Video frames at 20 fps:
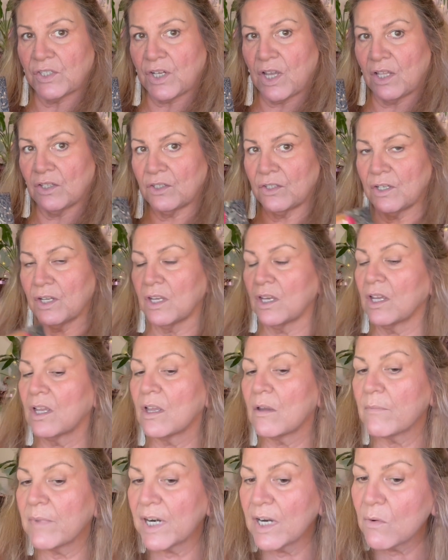colored,
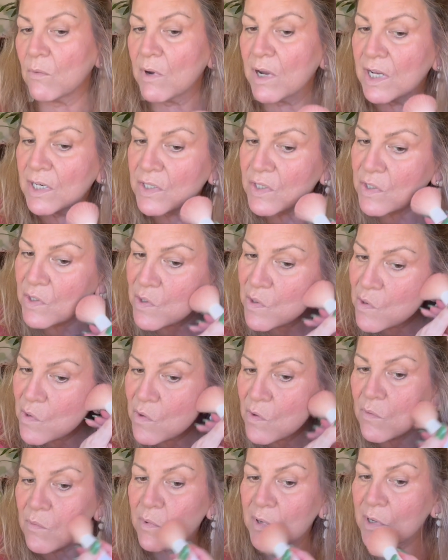but I want
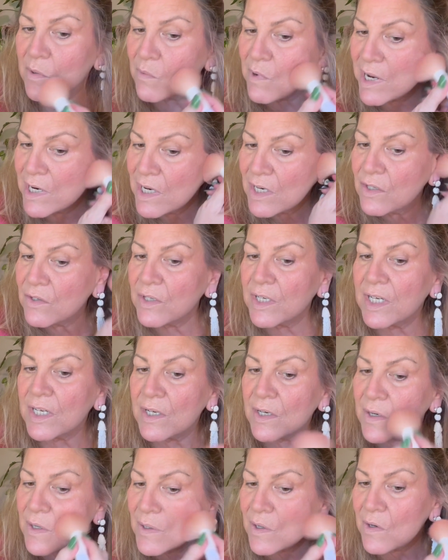to put it right under
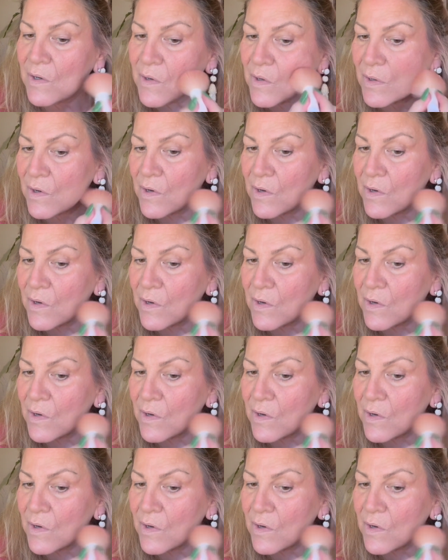here